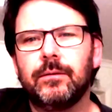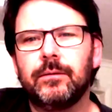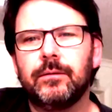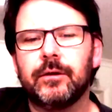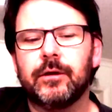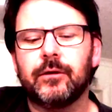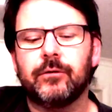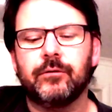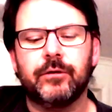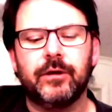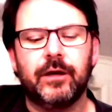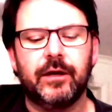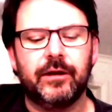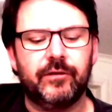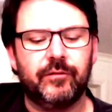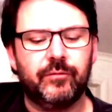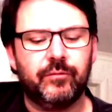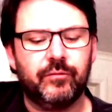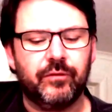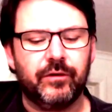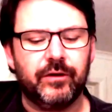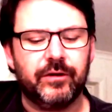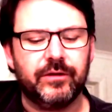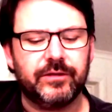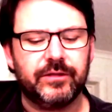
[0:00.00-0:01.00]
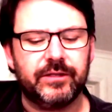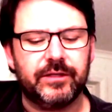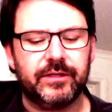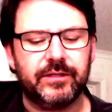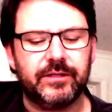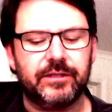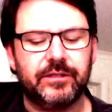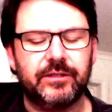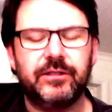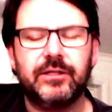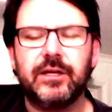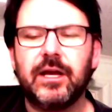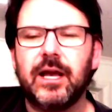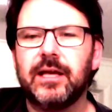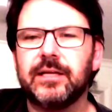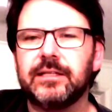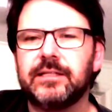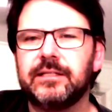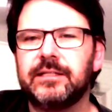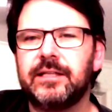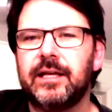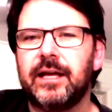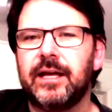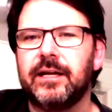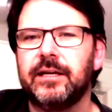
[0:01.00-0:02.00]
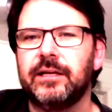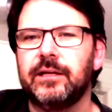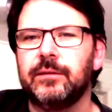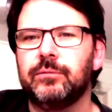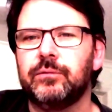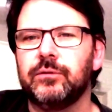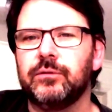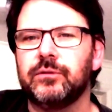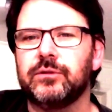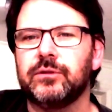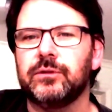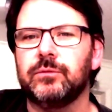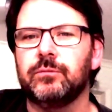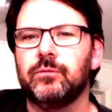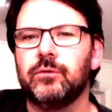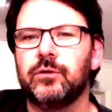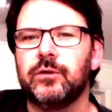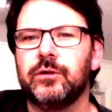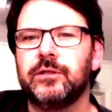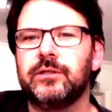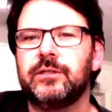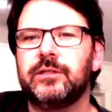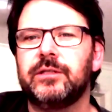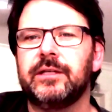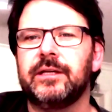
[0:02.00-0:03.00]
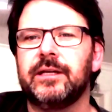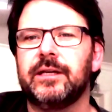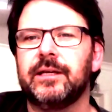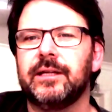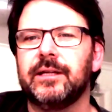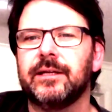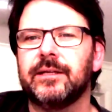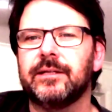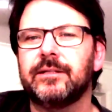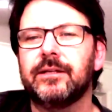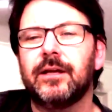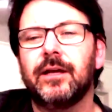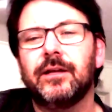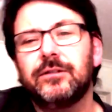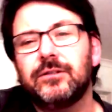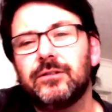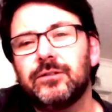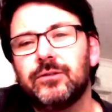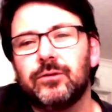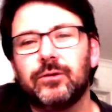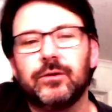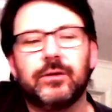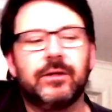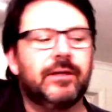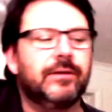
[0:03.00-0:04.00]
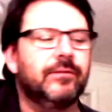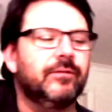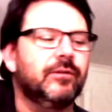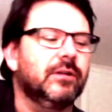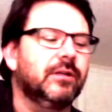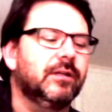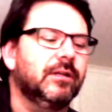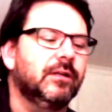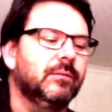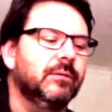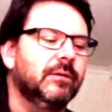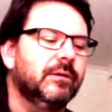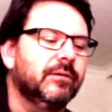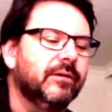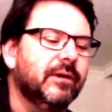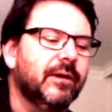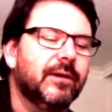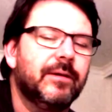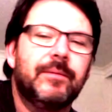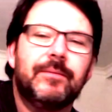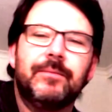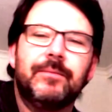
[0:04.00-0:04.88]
the creative process. Just starting to pull some words together. So I just thought I'd give you a little bit of